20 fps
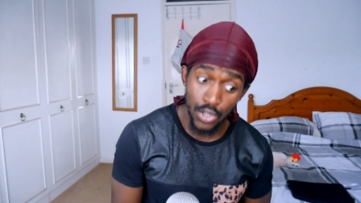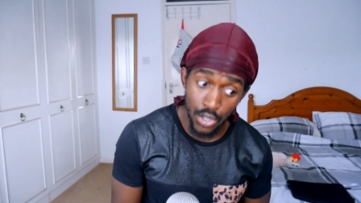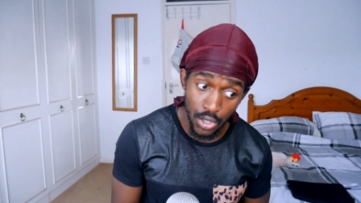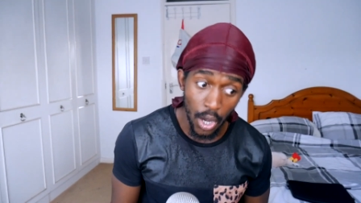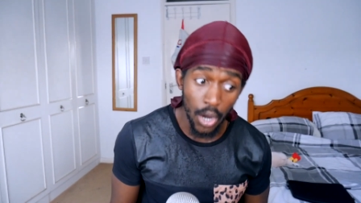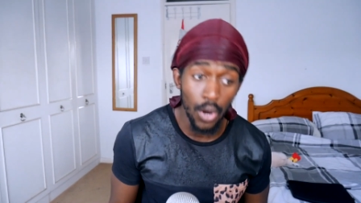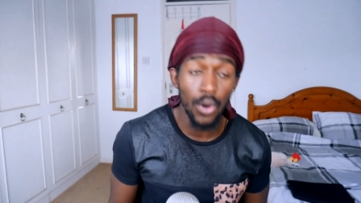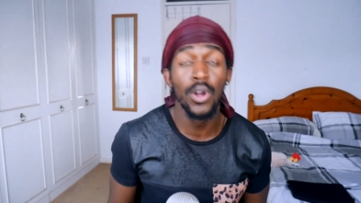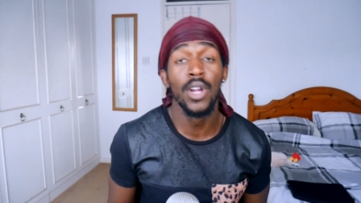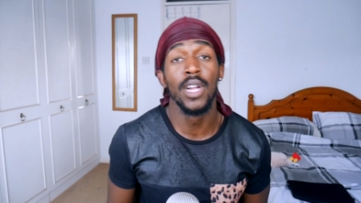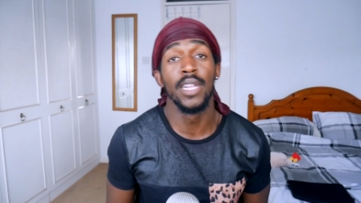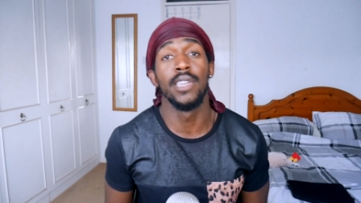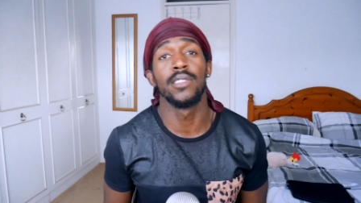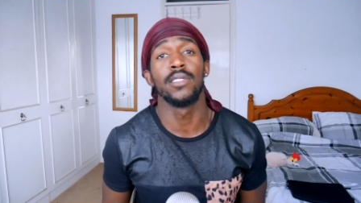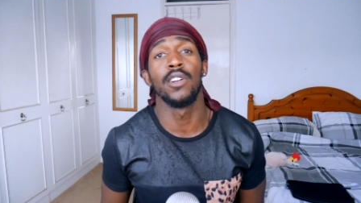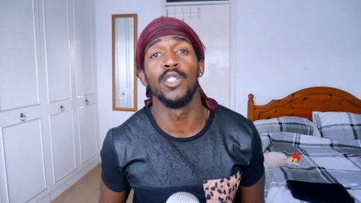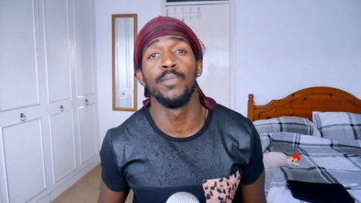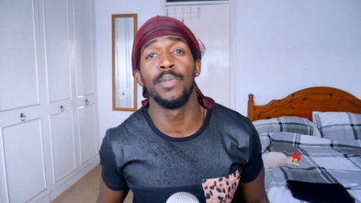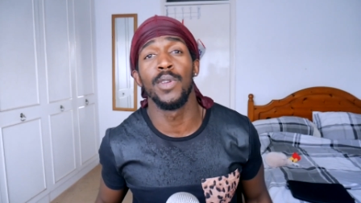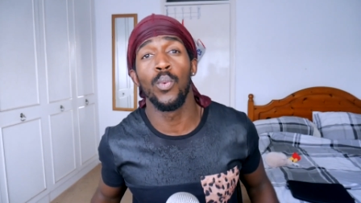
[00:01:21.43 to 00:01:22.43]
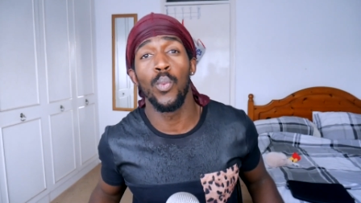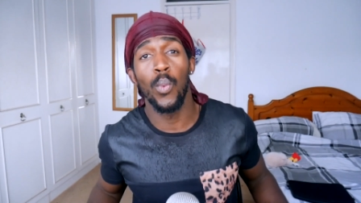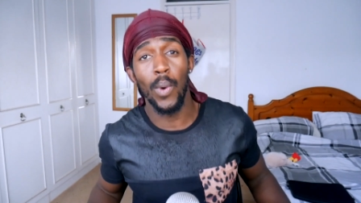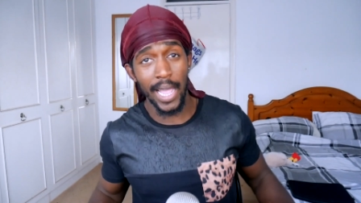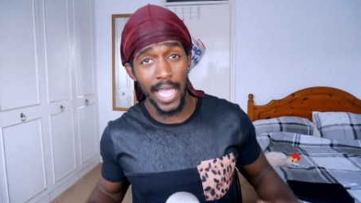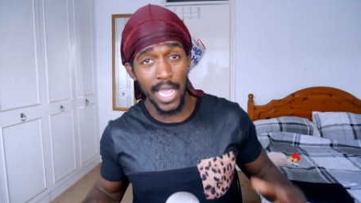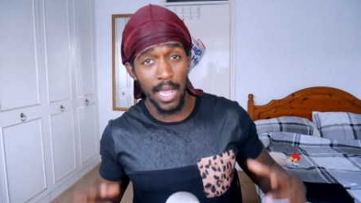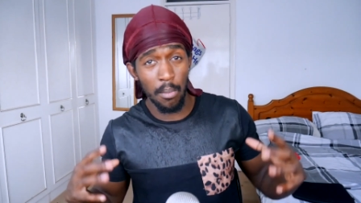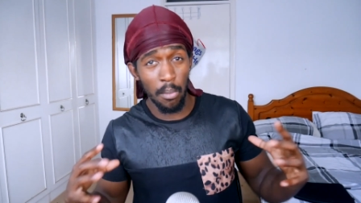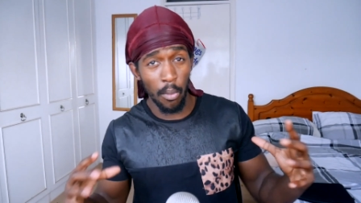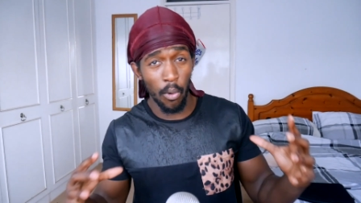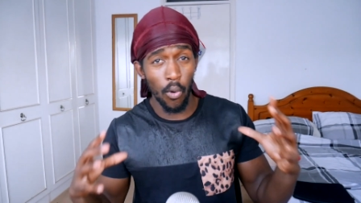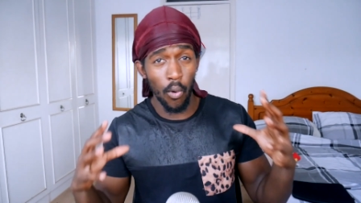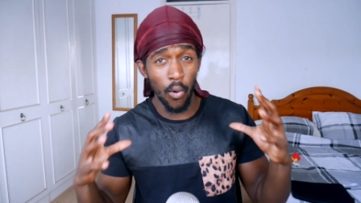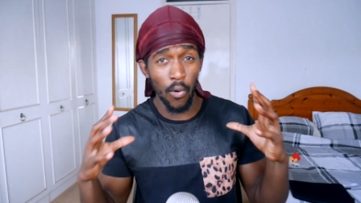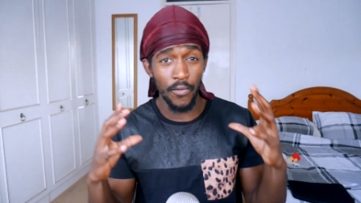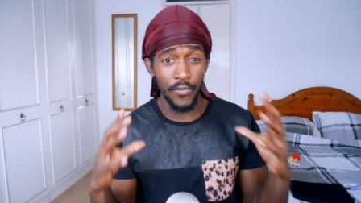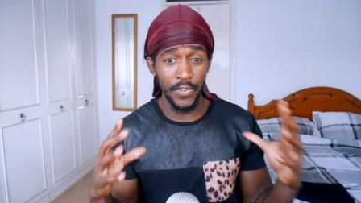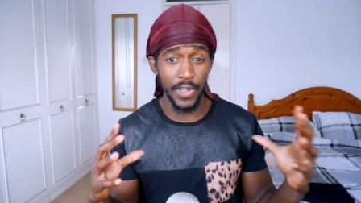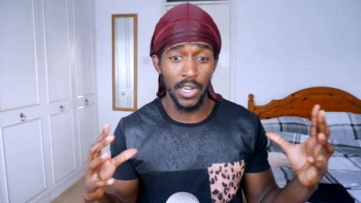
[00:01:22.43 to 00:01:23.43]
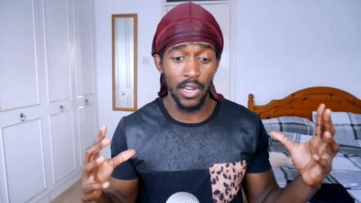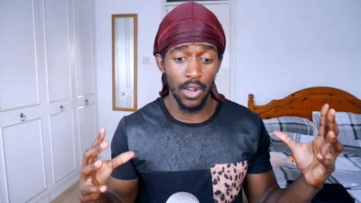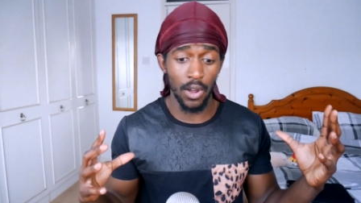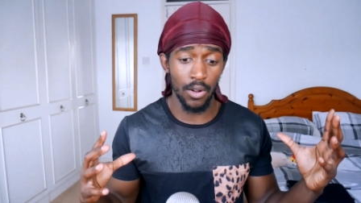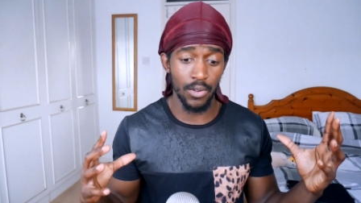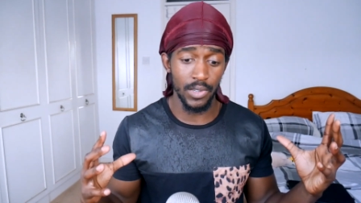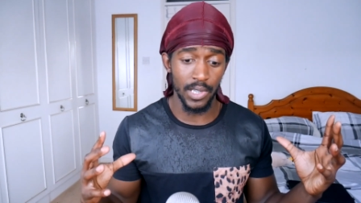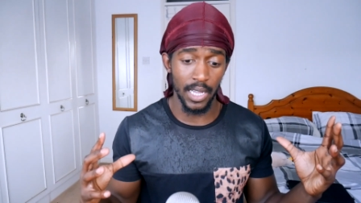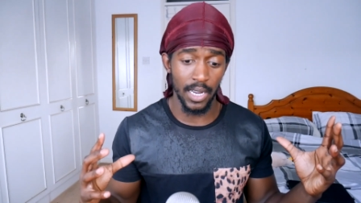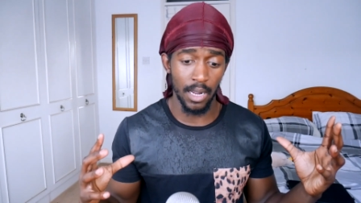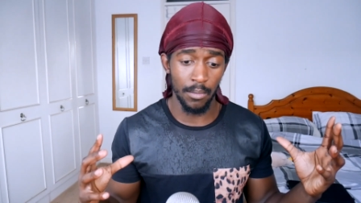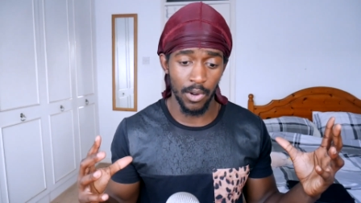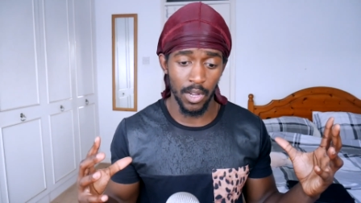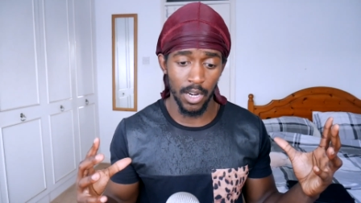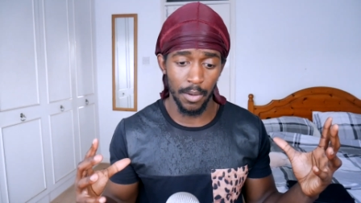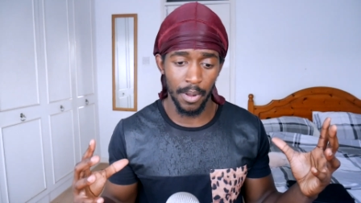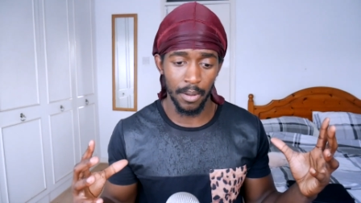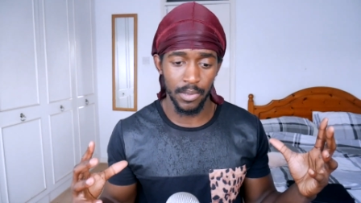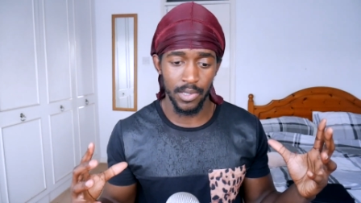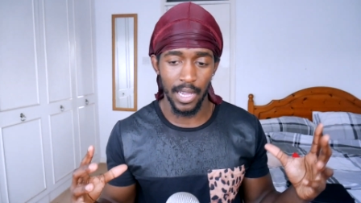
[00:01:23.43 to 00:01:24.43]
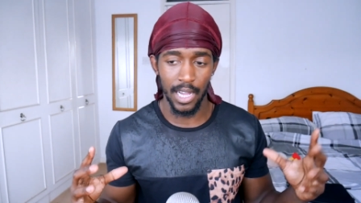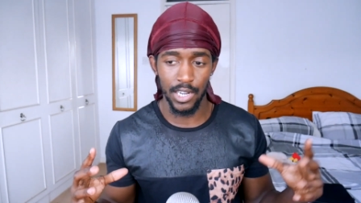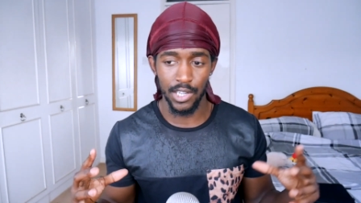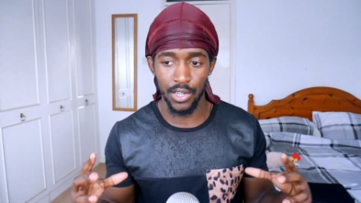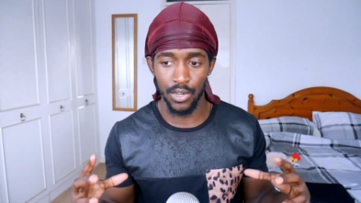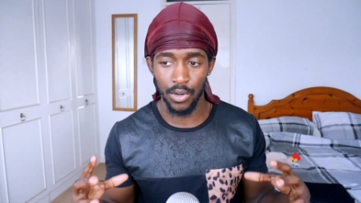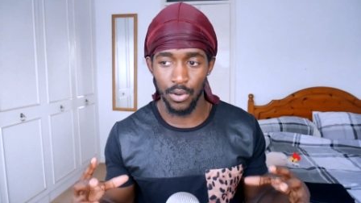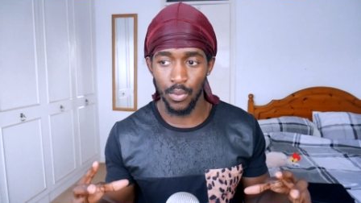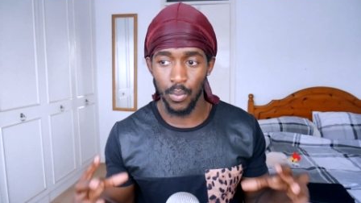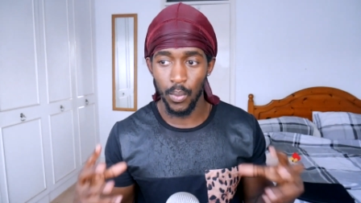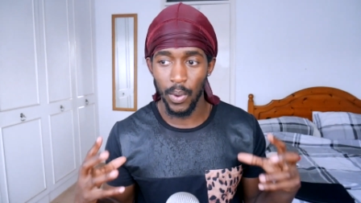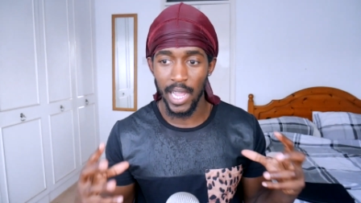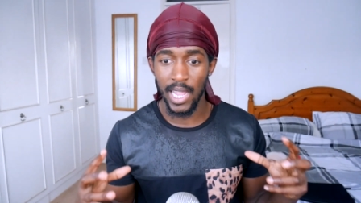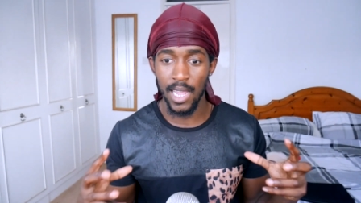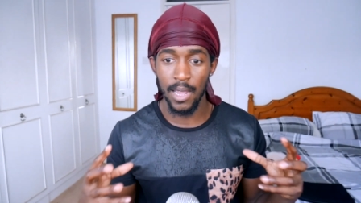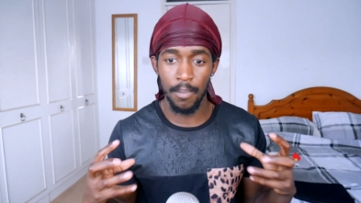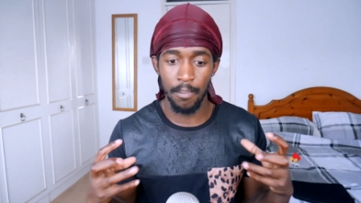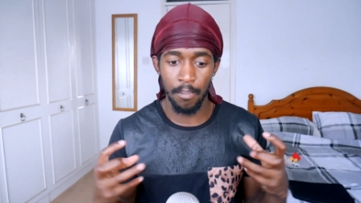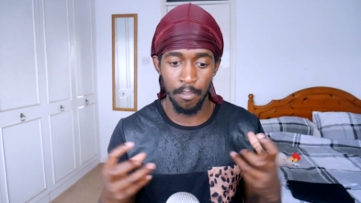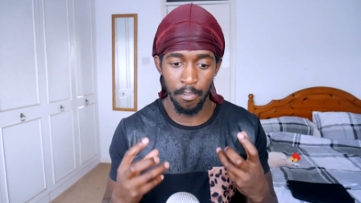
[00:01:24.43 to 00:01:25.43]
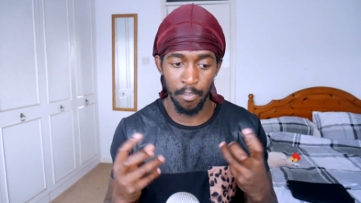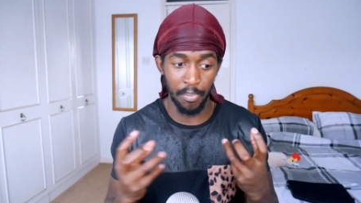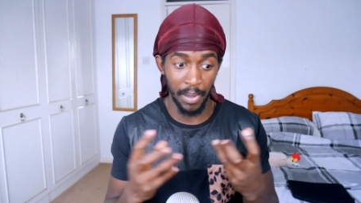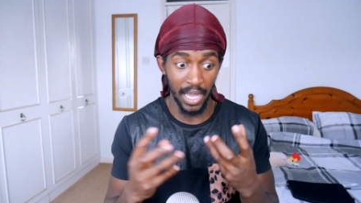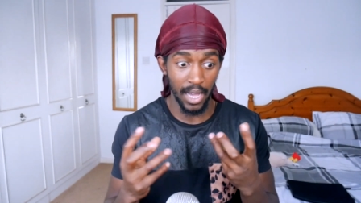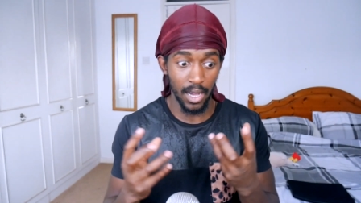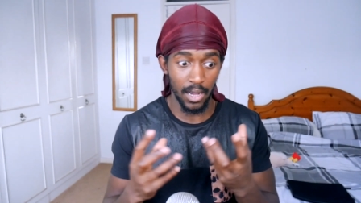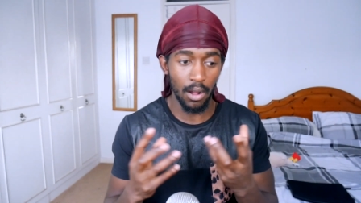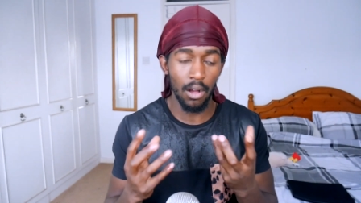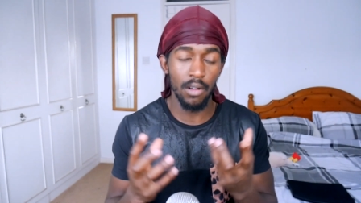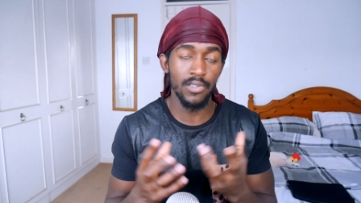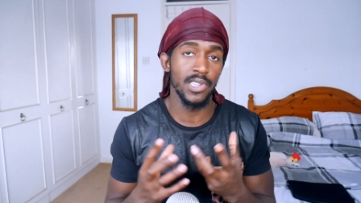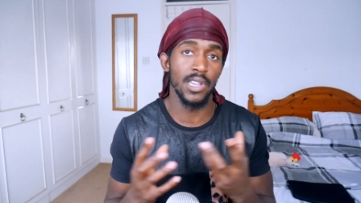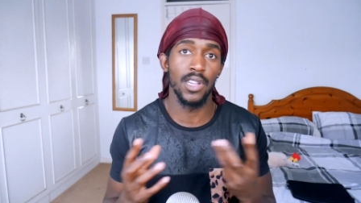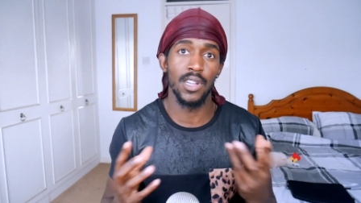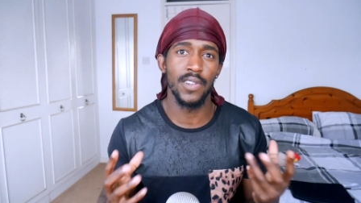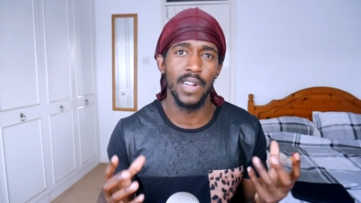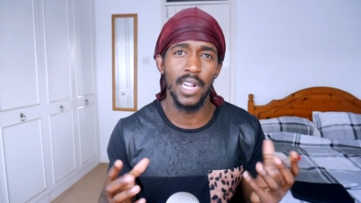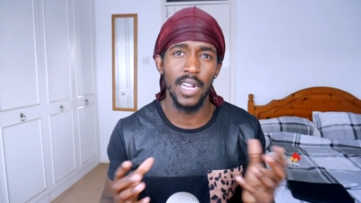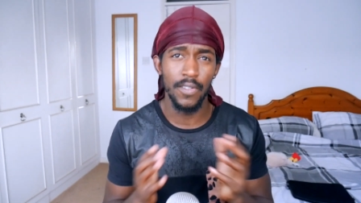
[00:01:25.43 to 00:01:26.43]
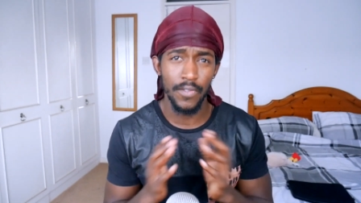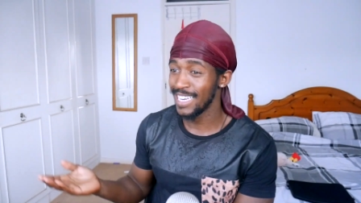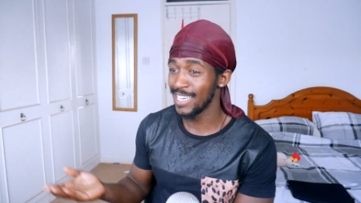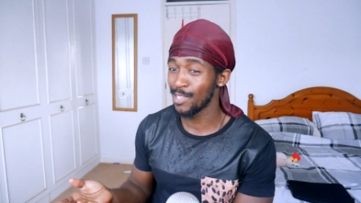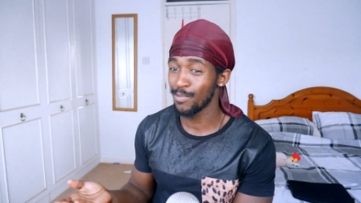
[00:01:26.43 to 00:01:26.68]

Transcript: So there's going to be way more videos and I'm going to be able to actually do way better content creating.